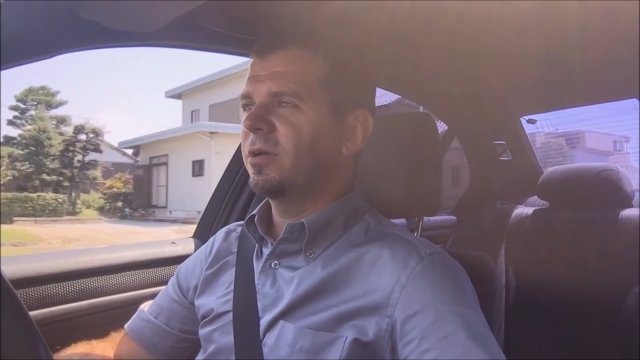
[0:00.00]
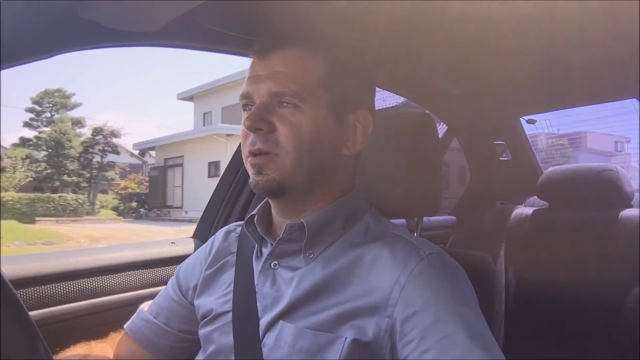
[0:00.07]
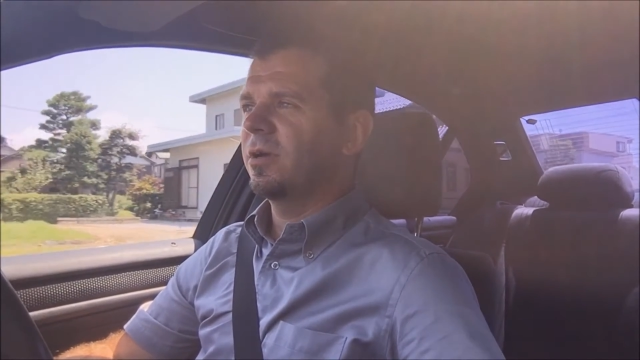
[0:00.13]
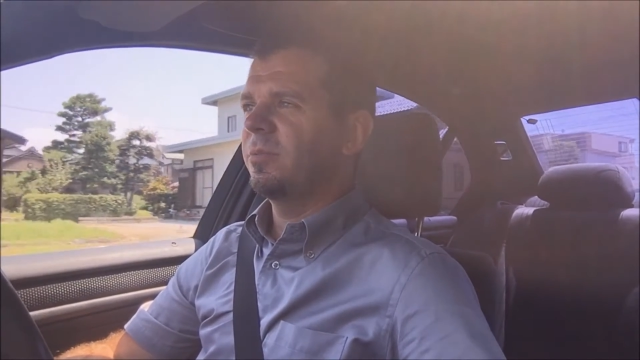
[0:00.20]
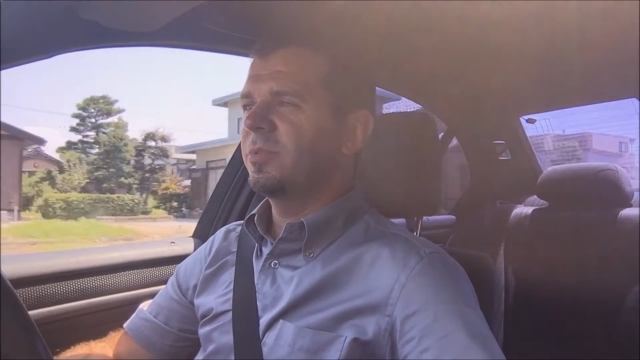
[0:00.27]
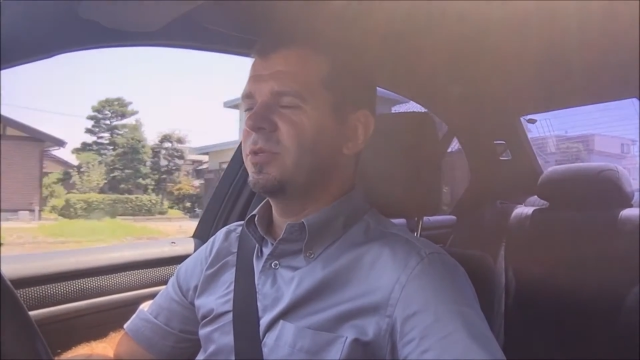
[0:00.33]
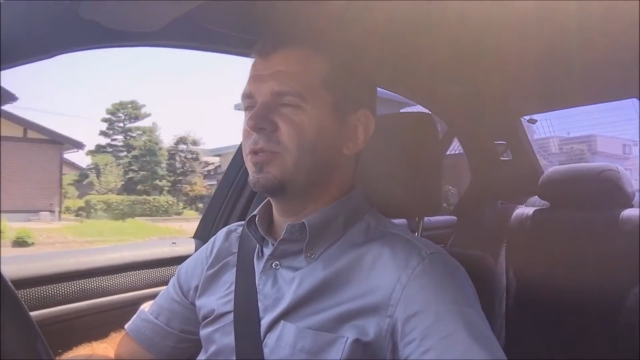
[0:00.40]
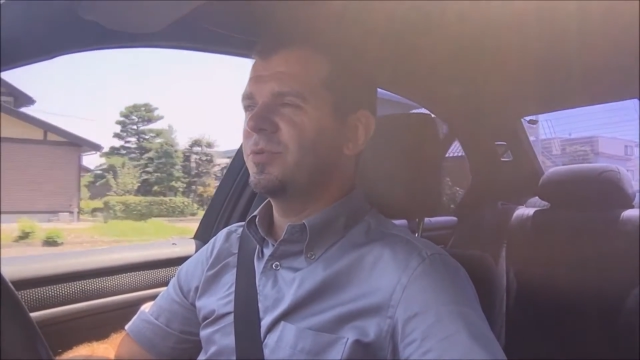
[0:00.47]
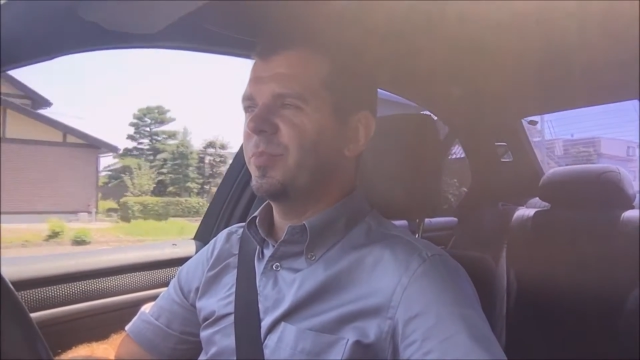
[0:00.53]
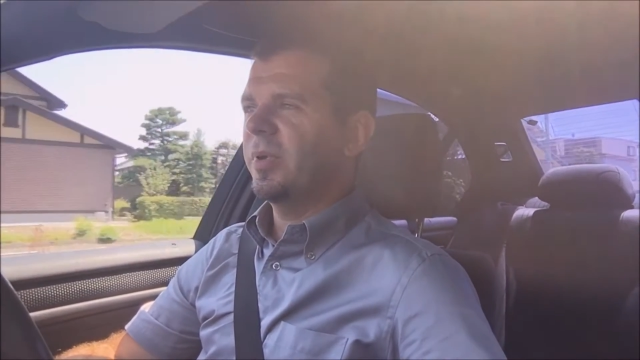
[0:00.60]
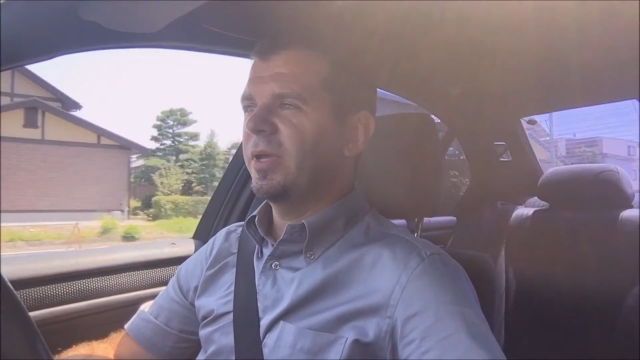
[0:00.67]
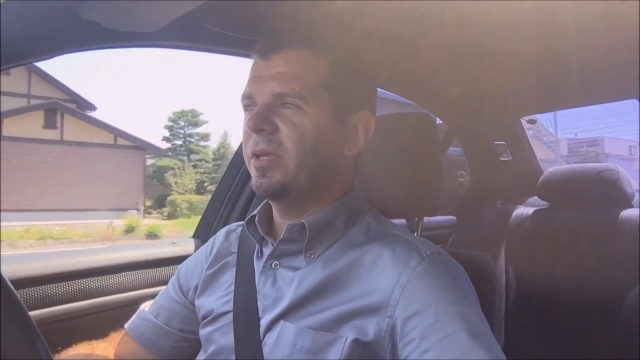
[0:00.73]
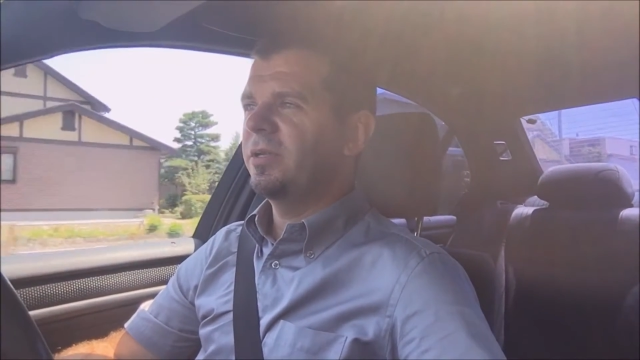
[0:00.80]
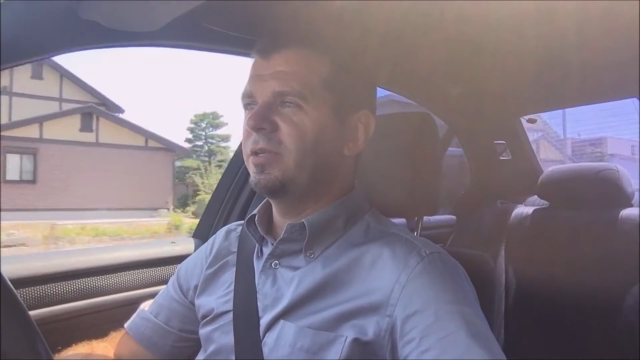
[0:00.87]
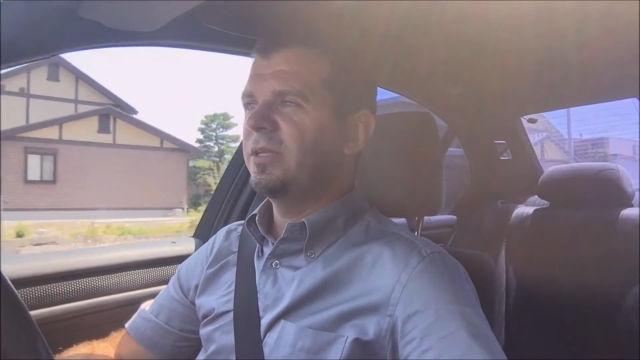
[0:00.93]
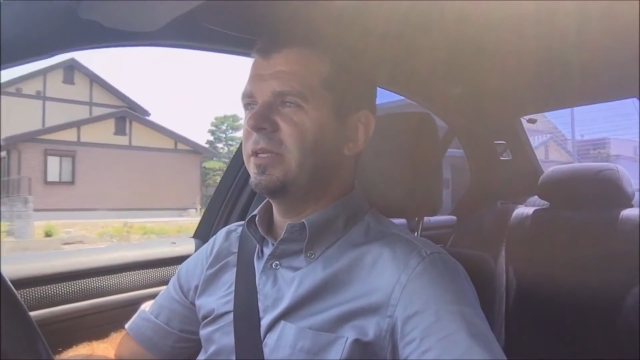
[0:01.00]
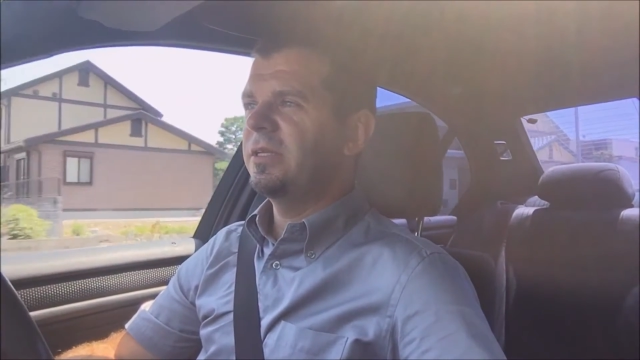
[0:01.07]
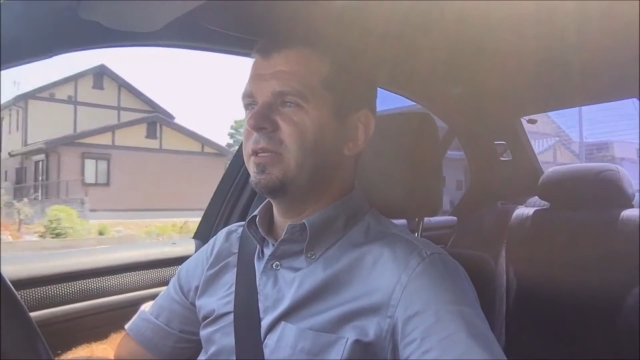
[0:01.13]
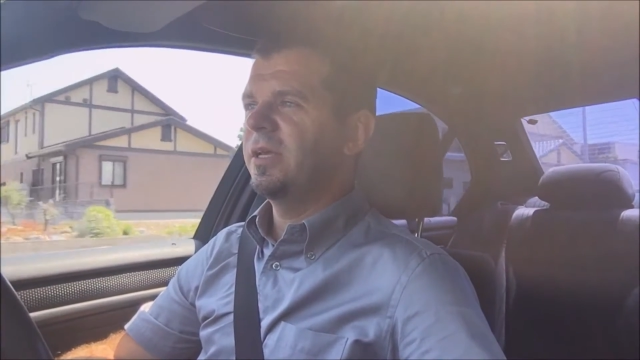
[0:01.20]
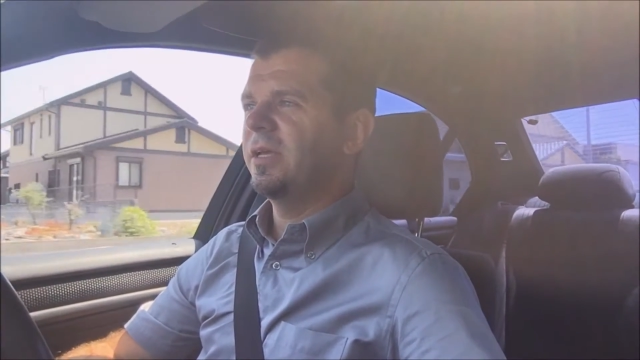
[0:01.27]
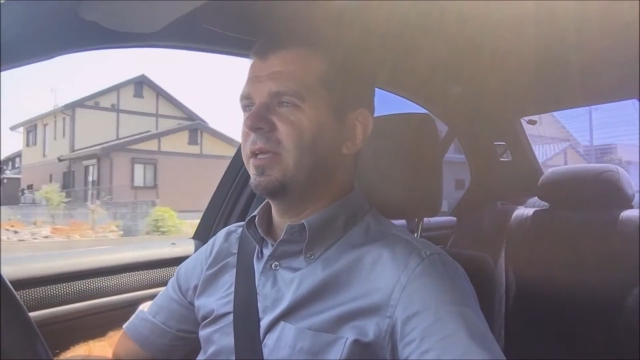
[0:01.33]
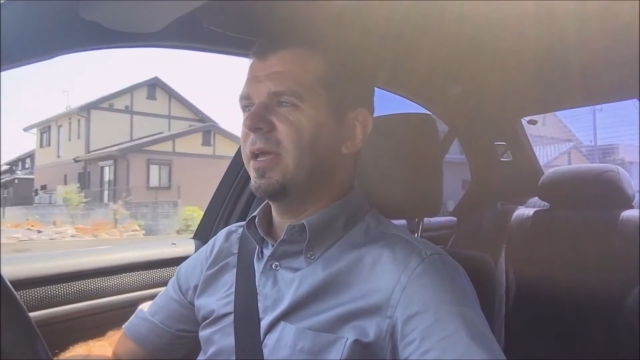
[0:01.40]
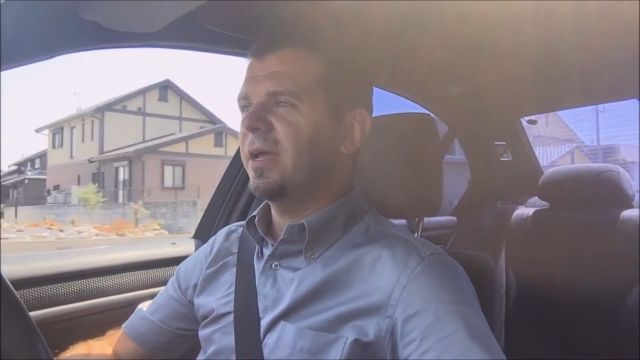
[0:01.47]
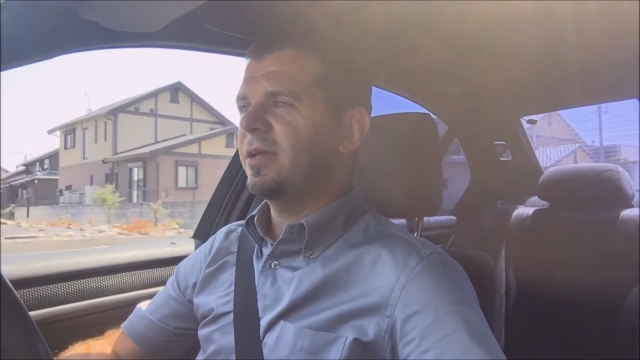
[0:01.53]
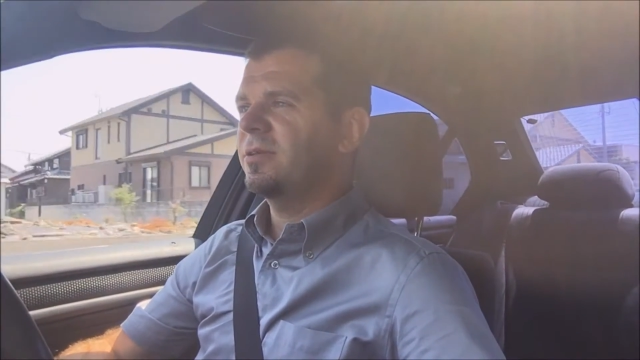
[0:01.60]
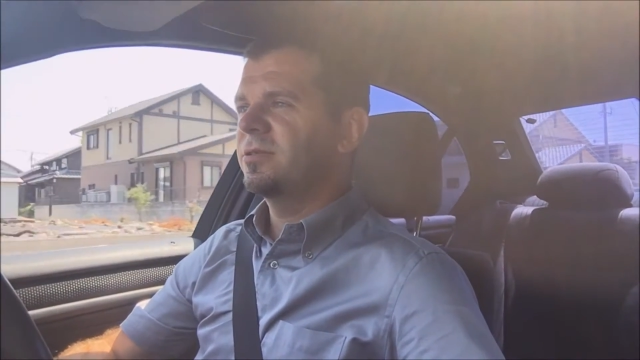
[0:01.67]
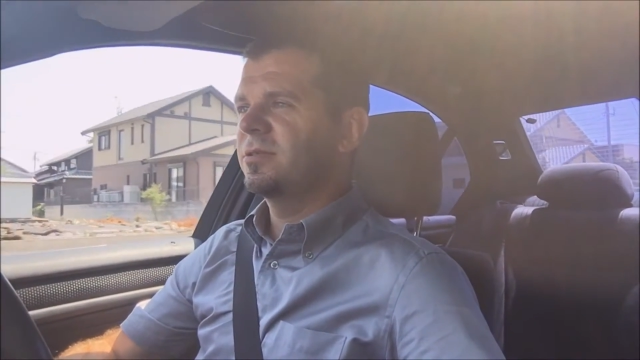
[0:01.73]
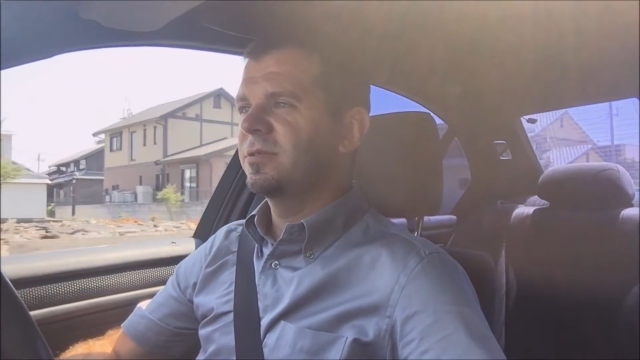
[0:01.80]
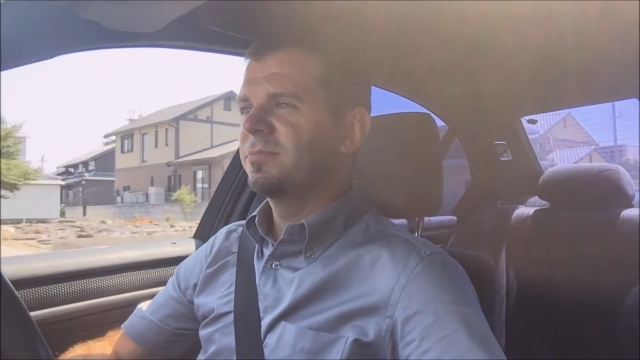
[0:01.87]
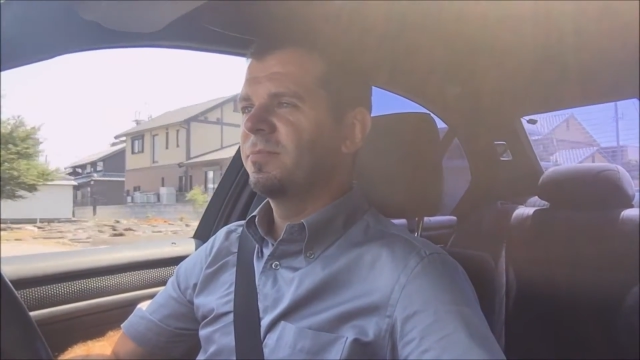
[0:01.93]
come to Japan, you need to get
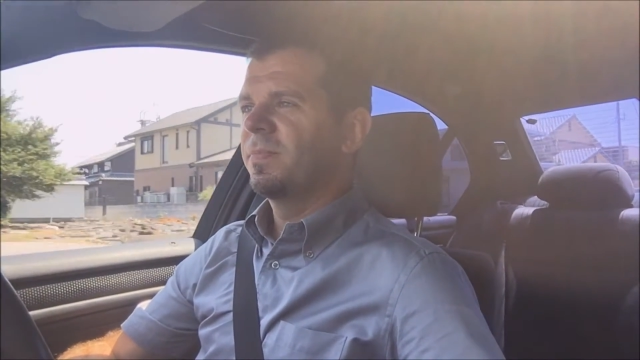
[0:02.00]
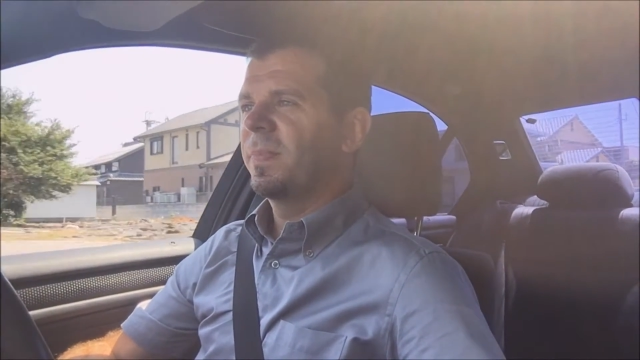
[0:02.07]
gas.